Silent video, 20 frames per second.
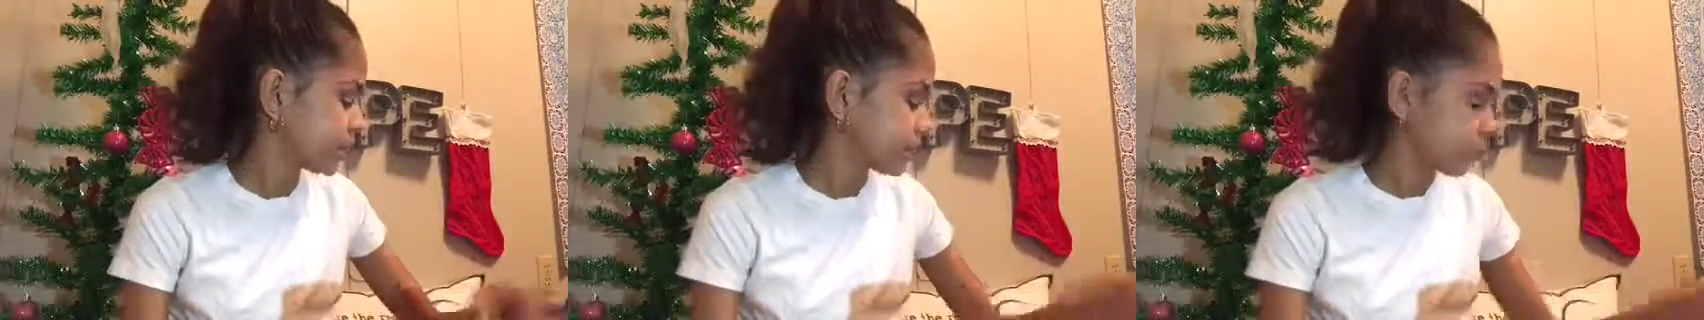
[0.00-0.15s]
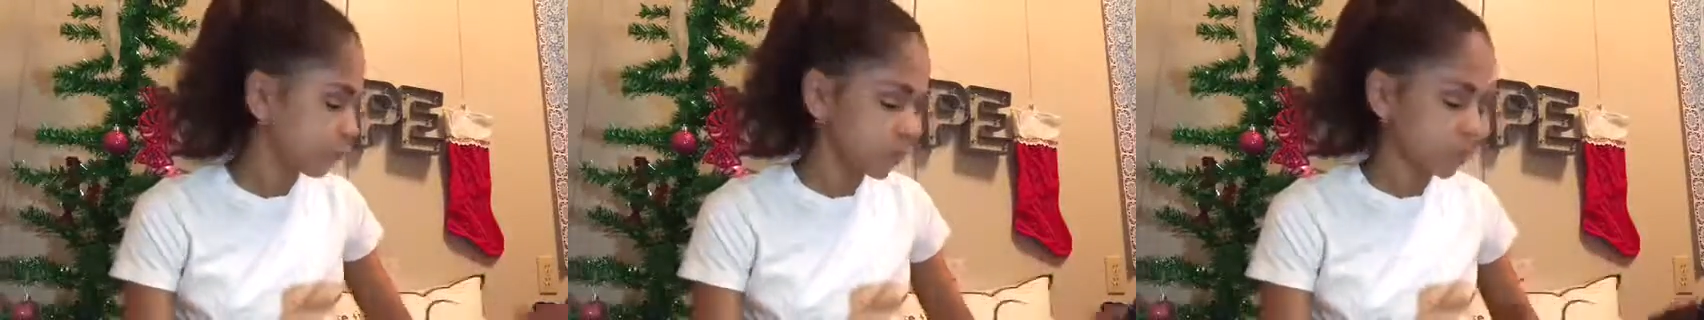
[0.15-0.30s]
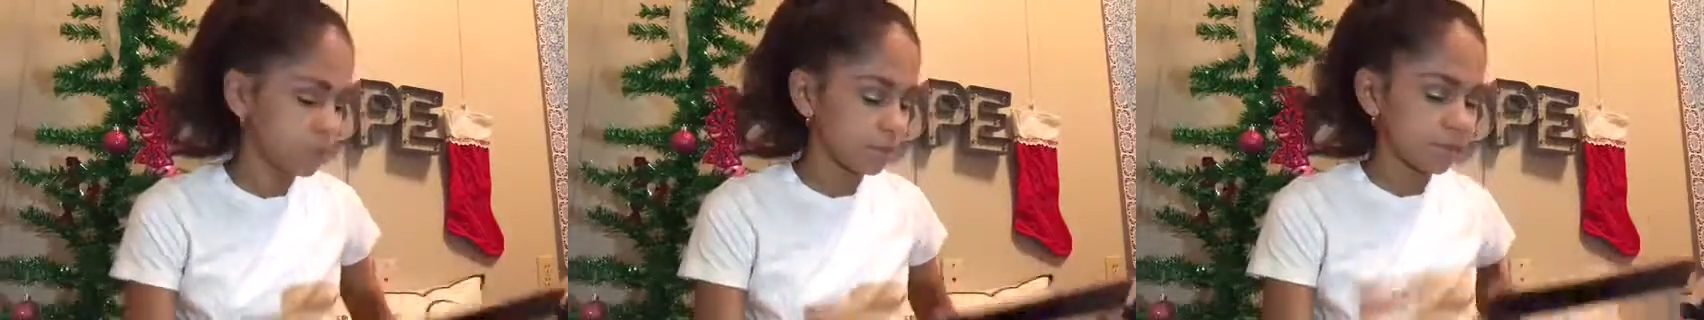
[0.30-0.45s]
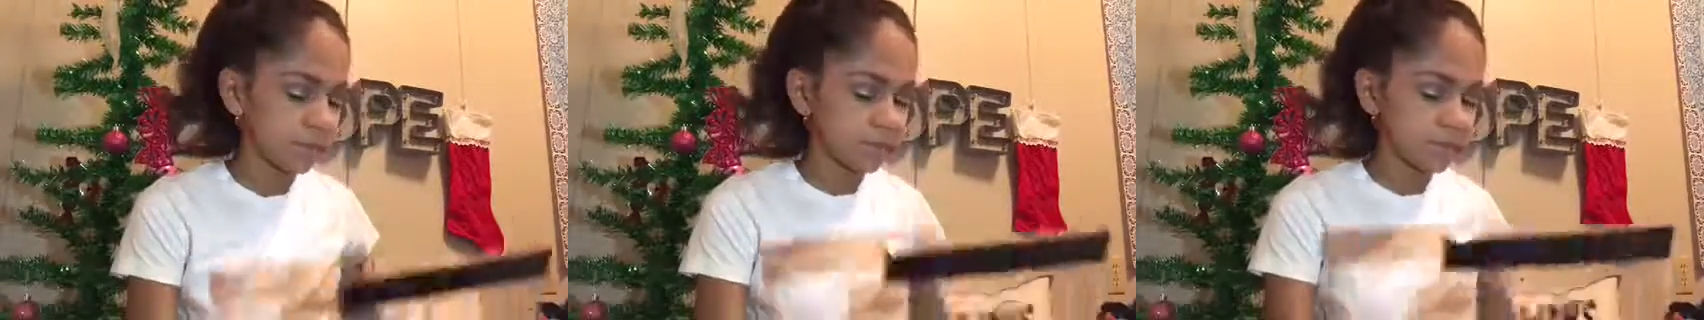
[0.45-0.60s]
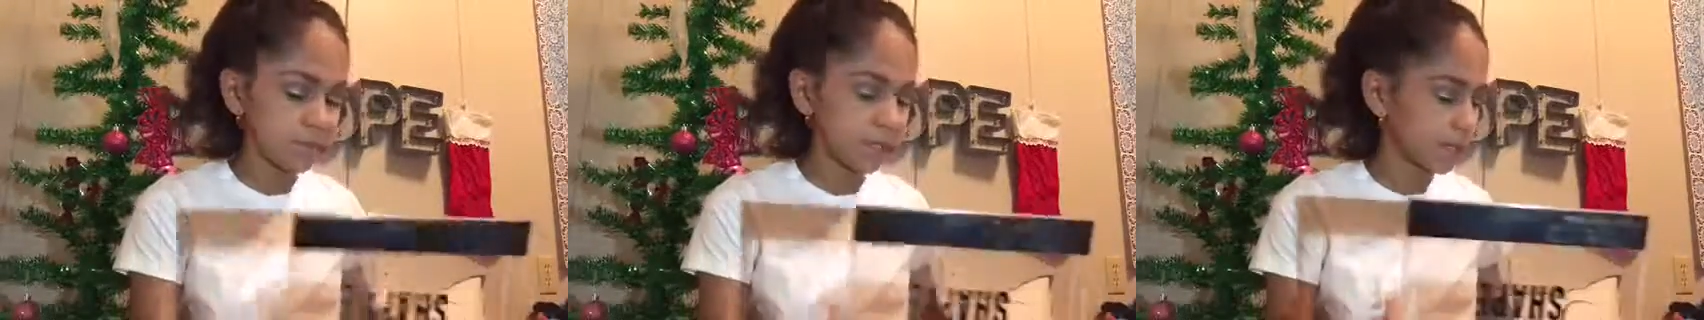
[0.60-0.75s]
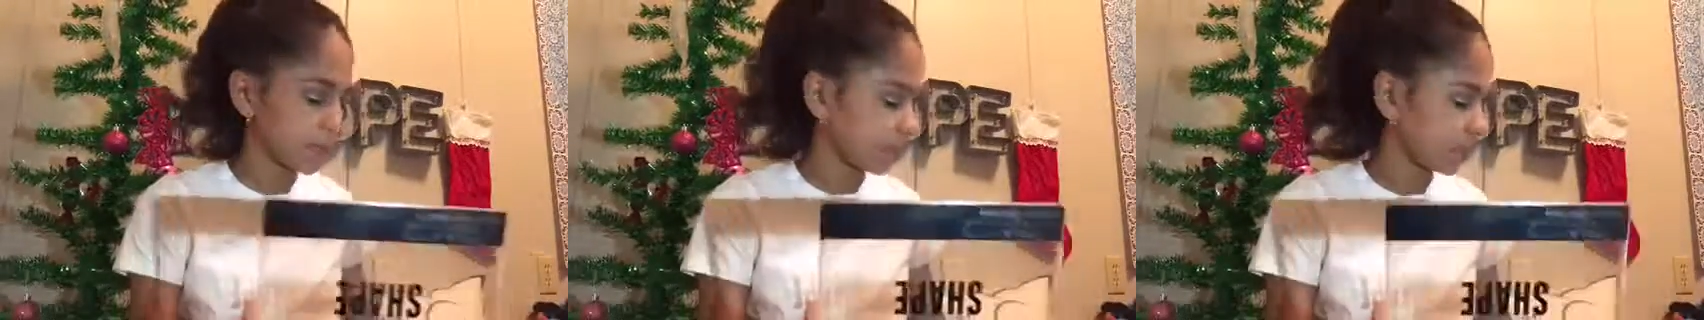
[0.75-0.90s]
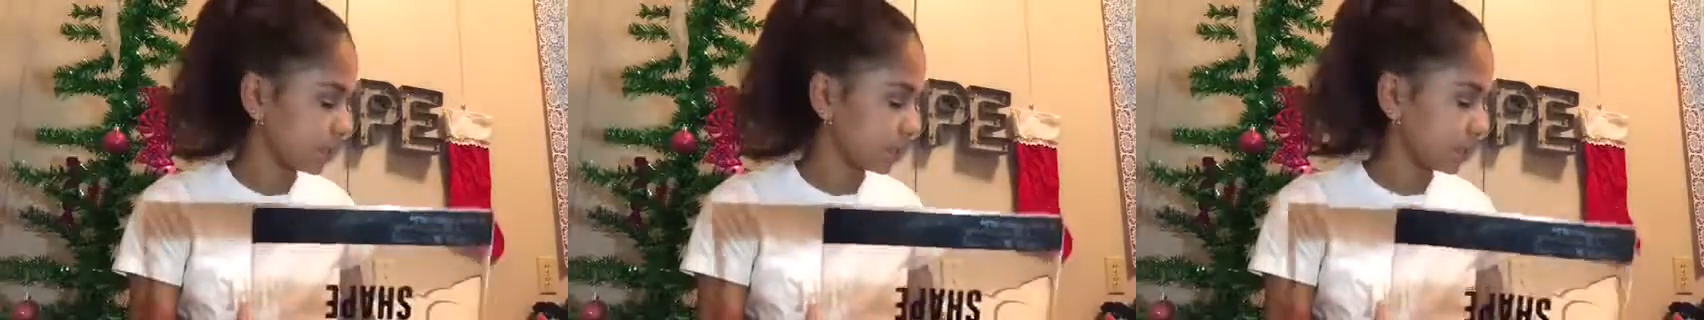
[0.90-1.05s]
And I'm going to be
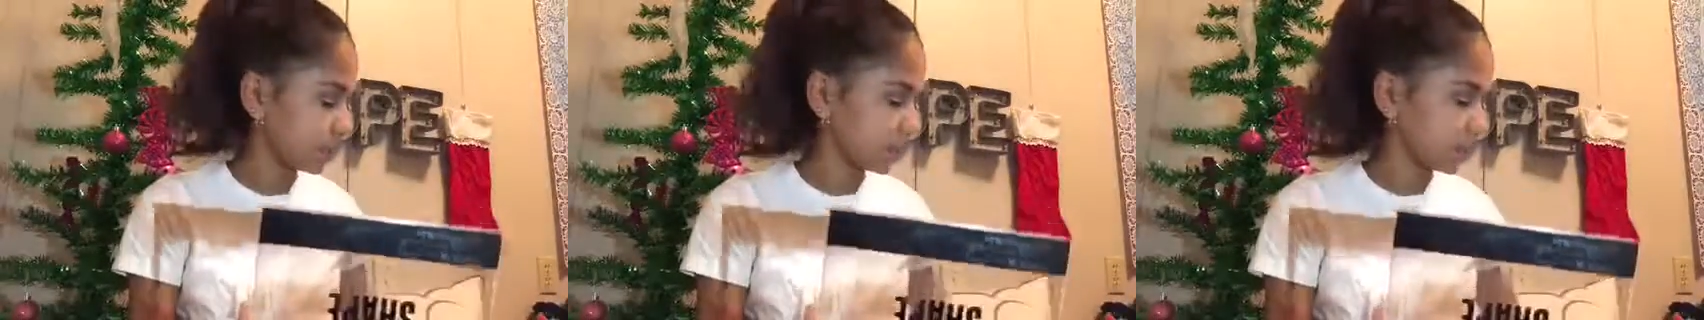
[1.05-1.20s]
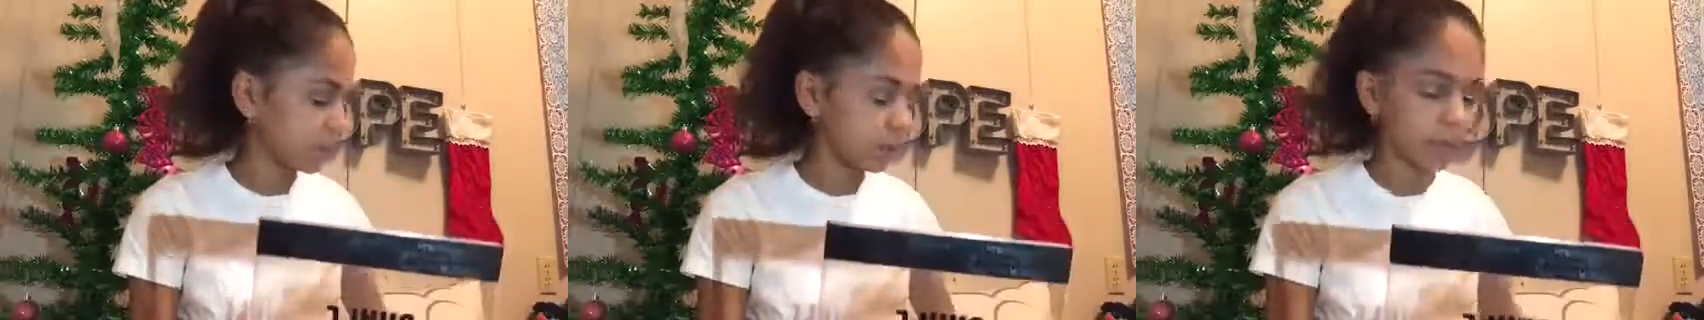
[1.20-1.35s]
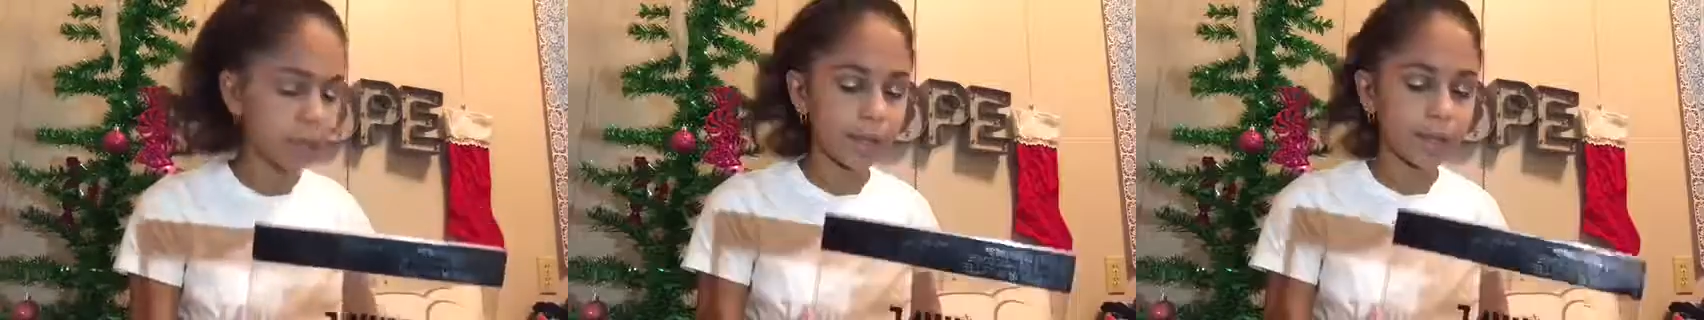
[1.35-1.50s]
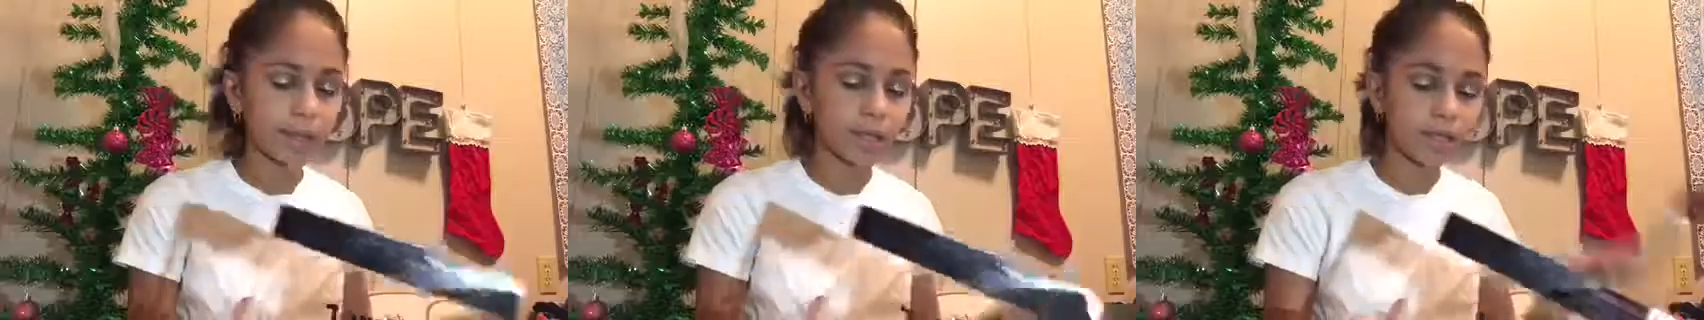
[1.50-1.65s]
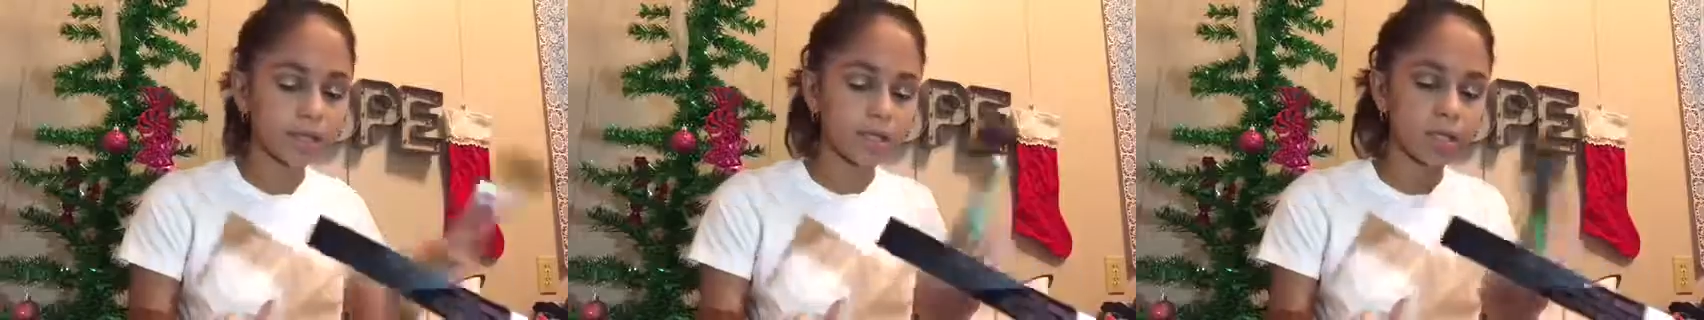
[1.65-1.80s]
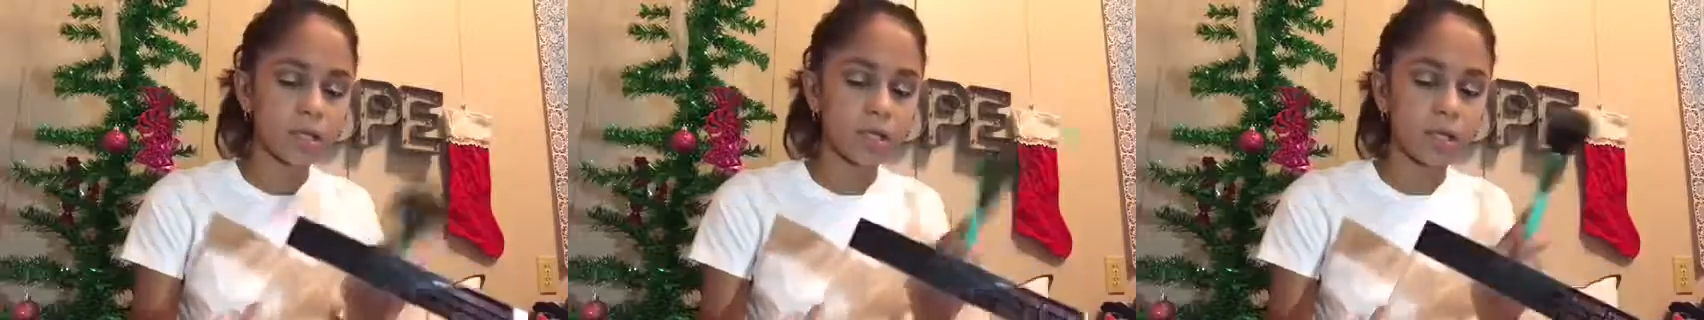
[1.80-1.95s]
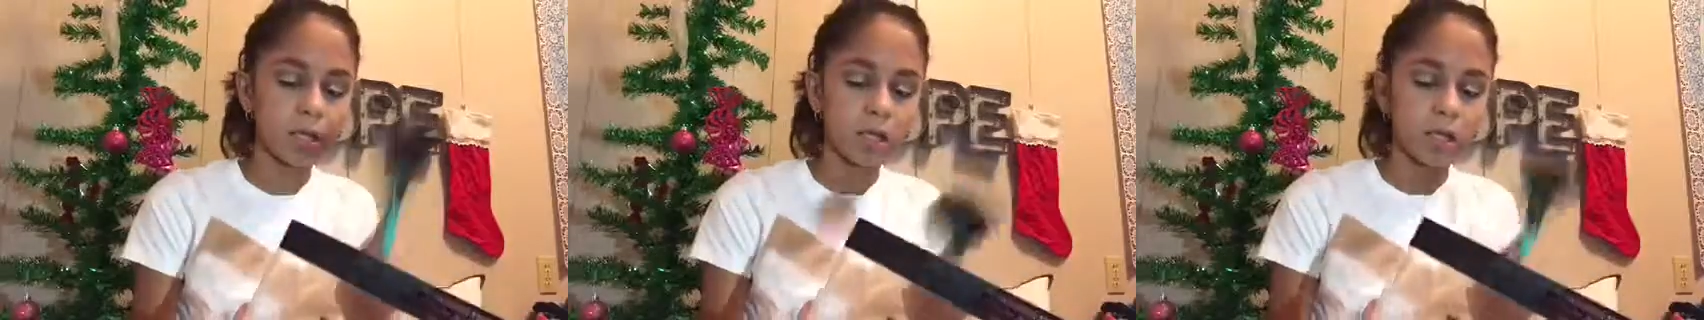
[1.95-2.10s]
taking the
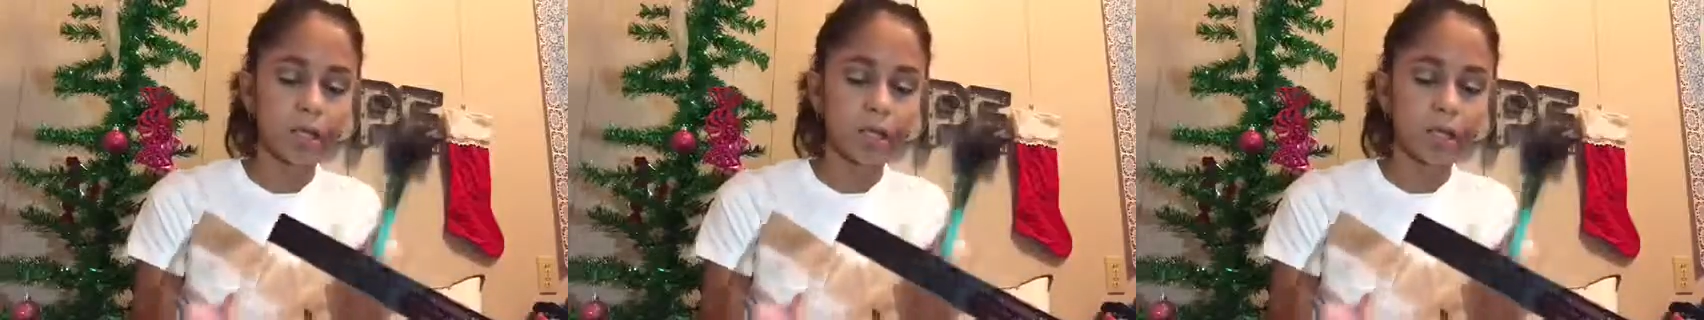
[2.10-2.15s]
lightest